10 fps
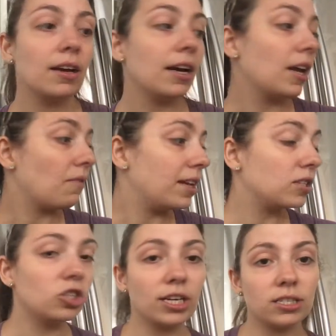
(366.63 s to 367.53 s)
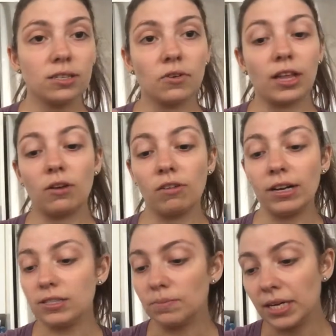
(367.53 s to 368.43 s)
you have any suggestions for like
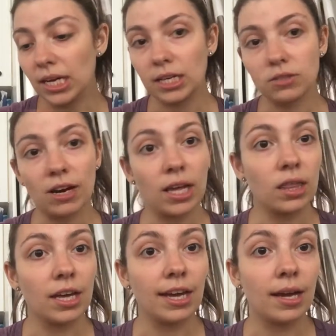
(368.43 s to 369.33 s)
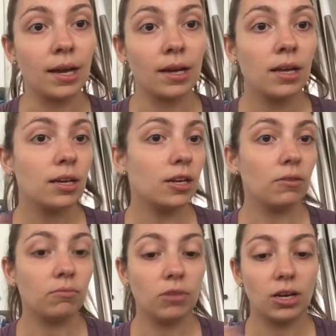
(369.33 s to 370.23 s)
recipes or anything, no,
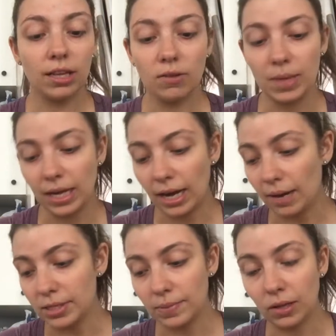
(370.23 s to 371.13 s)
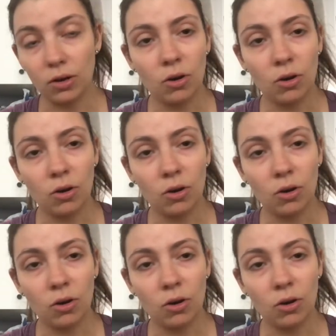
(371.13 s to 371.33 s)
you can leave them in the comments below.